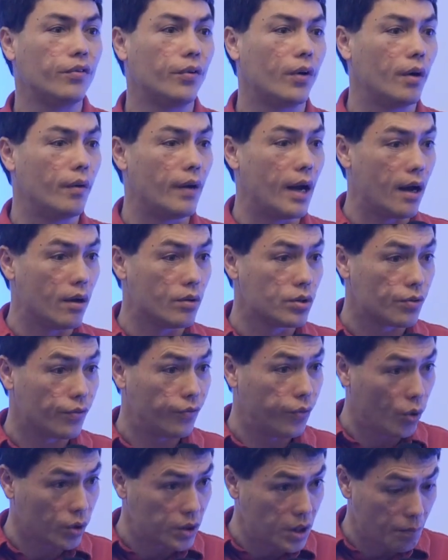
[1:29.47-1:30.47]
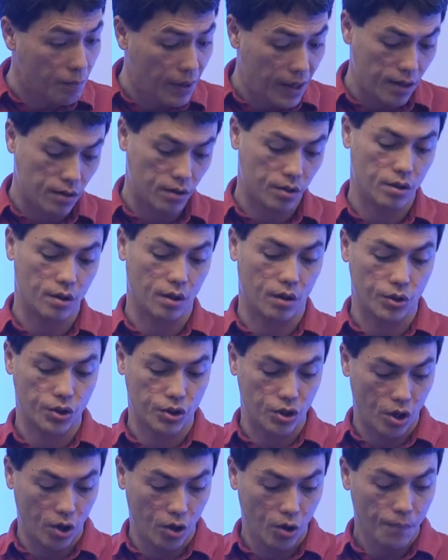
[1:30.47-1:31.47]
for around 40 minutes or
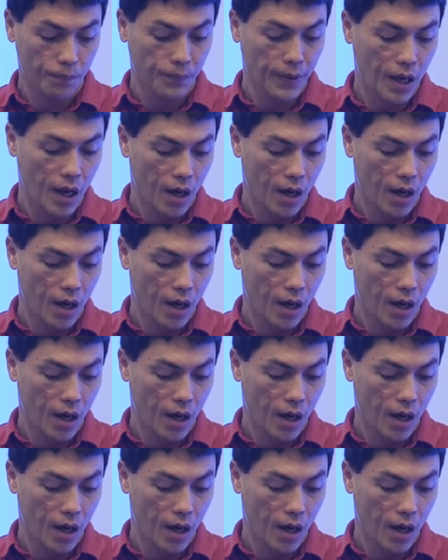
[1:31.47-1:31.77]
so.